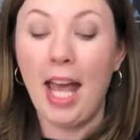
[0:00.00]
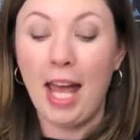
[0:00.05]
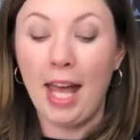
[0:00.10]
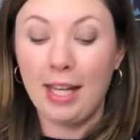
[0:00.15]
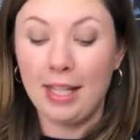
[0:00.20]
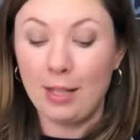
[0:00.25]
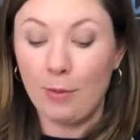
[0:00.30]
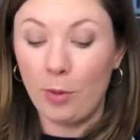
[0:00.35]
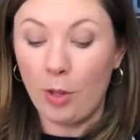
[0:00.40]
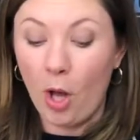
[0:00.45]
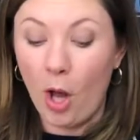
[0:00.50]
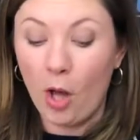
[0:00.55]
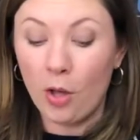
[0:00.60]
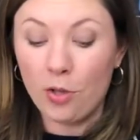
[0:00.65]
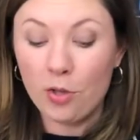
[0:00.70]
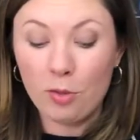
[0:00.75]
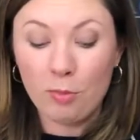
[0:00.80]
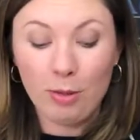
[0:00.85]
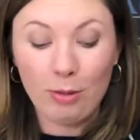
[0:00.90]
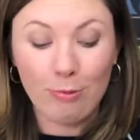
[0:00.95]
and it would
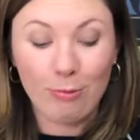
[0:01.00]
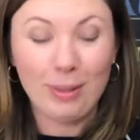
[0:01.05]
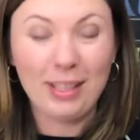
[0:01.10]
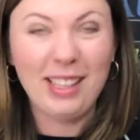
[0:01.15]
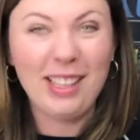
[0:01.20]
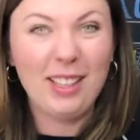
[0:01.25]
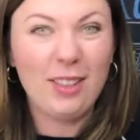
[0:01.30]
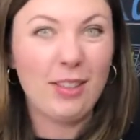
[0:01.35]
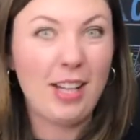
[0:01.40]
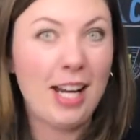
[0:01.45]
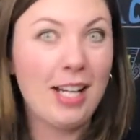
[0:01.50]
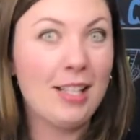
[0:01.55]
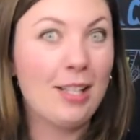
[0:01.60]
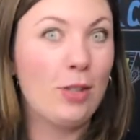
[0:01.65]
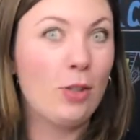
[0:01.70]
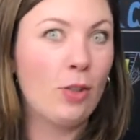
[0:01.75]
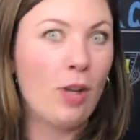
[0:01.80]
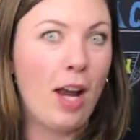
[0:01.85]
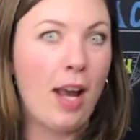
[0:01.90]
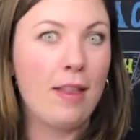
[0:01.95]
also be really great
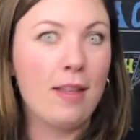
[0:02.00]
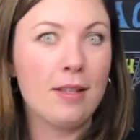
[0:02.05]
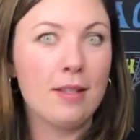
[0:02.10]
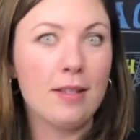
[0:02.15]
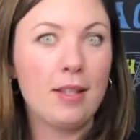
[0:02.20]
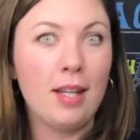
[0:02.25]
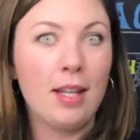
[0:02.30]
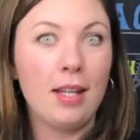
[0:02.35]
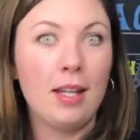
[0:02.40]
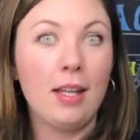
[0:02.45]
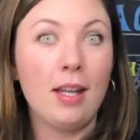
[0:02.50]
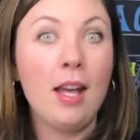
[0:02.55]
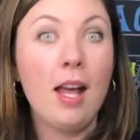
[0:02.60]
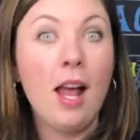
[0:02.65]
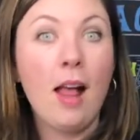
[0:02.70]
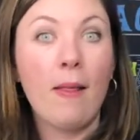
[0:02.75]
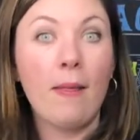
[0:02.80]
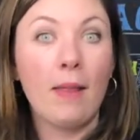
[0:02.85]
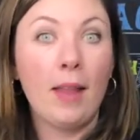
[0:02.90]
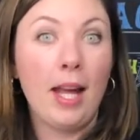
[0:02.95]
to try this in
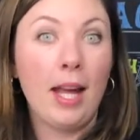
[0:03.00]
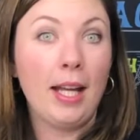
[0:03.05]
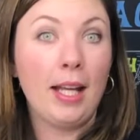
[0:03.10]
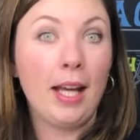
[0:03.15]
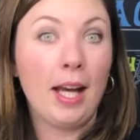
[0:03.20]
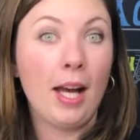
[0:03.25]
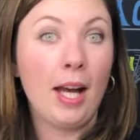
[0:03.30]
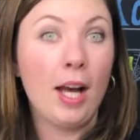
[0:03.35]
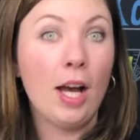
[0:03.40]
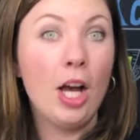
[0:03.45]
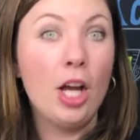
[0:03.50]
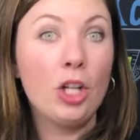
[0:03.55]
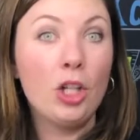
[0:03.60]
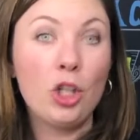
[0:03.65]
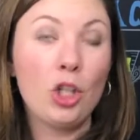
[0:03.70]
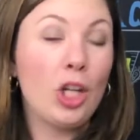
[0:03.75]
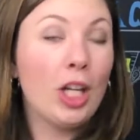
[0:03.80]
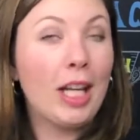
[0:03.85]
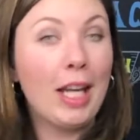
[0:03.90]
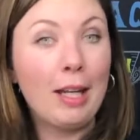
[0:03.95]
like a
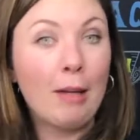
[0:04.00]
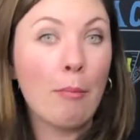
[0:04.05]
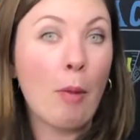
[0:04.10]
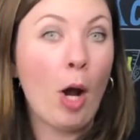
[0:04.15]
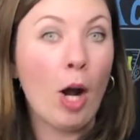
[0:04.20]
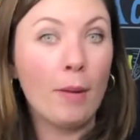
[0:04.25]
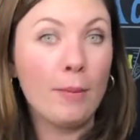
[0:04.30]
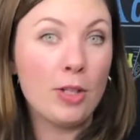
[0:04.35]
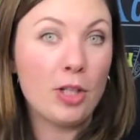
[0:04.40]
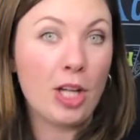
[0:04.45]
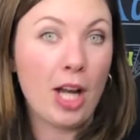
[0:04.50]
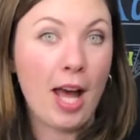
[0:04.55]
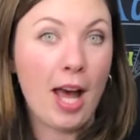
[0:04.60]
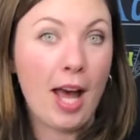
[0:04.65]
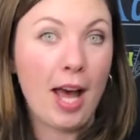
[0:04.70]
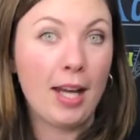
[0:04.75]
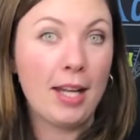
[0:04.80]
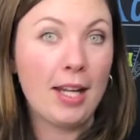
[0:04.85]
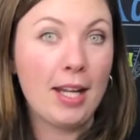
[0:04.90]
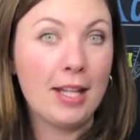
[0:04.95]
chicken
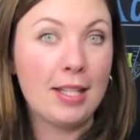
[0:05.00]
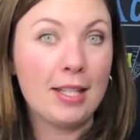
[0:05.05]
Parmesan.